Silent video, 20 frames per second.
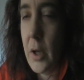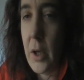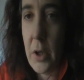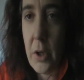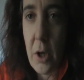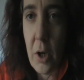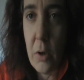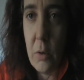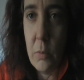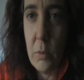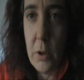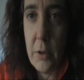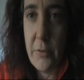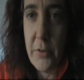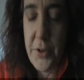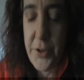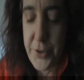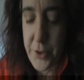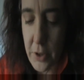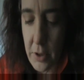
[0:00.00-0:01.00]
Colmworth
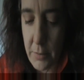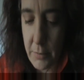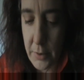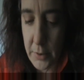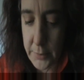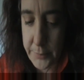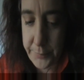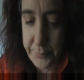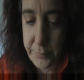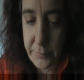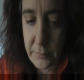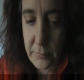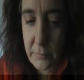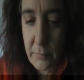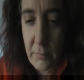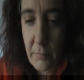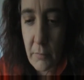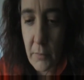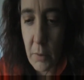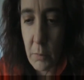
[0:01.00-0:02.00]
in Sharnbrook,
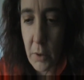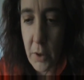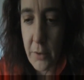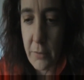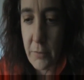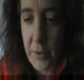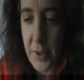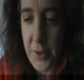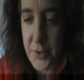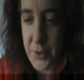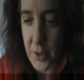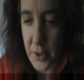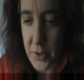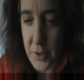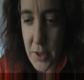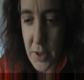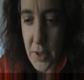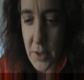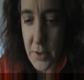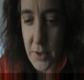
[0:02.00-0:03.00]
one of the research
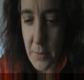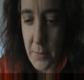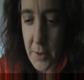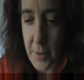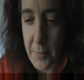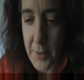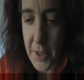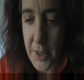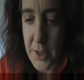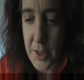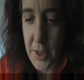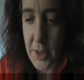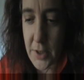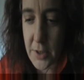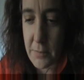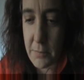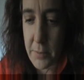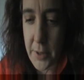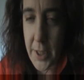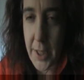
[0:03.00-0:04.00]
centres up there, managed to get
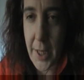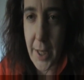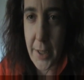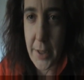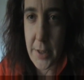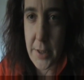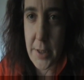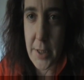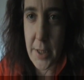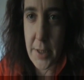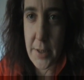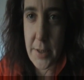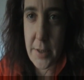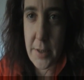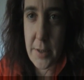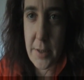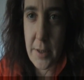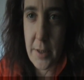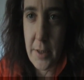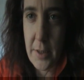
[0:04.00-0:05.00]
some pH
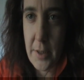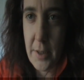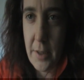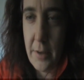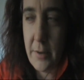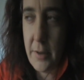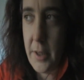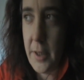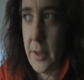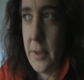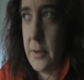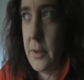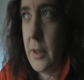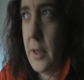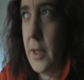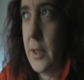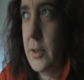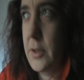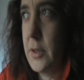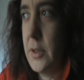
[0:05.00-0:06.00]
test things and
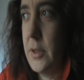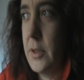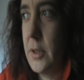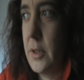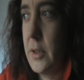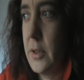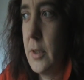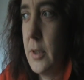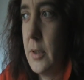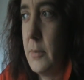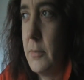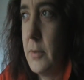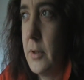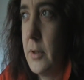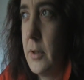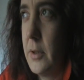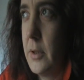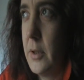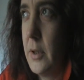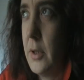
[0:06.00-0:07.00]
actually done
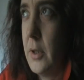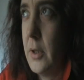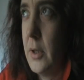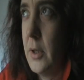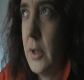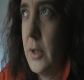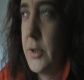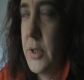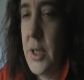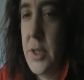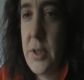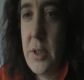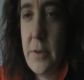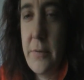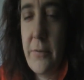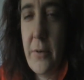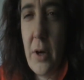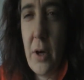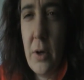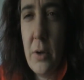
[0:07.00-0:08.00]
tested
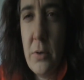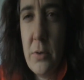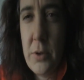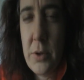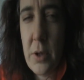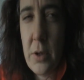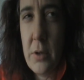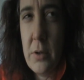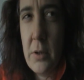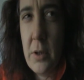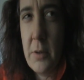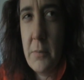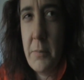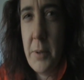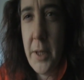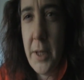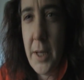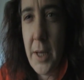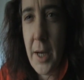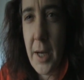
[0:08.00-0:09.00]
for ozone and
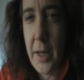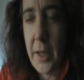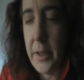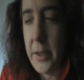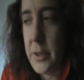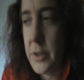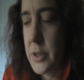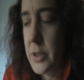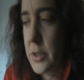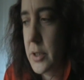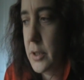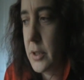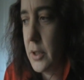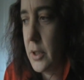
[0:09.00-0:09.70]
pH